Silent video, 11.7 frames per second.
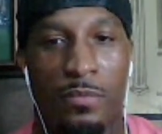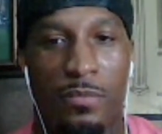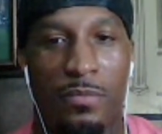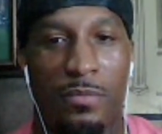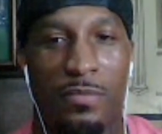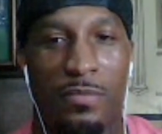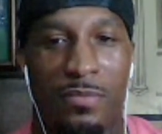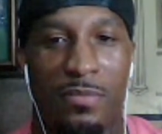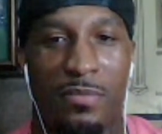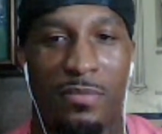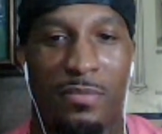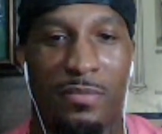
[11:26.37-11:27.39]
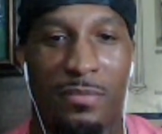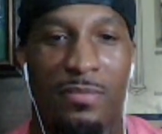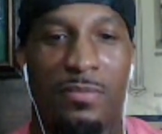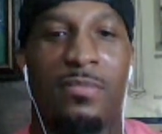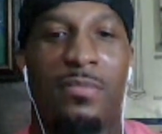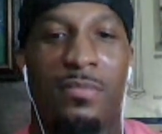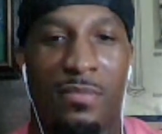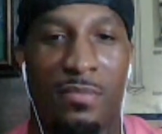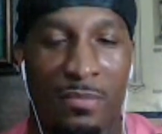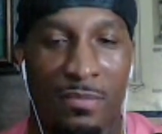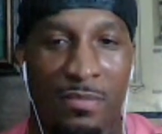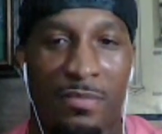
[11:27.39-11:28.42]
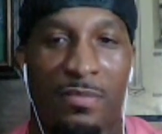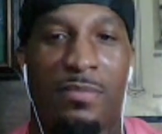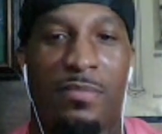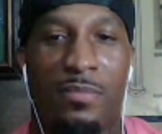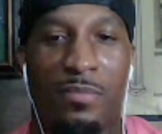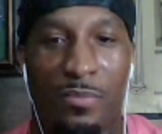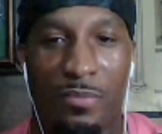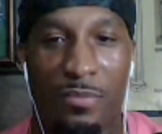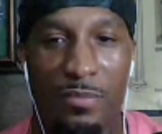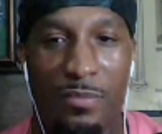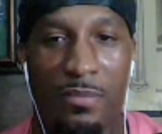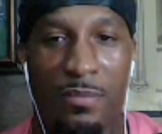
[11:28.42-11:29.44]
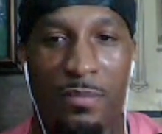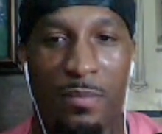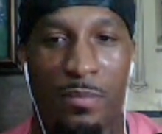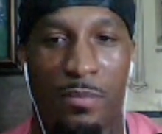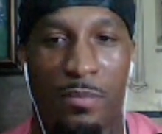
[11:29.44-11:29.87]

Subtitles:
The person shown says nothing.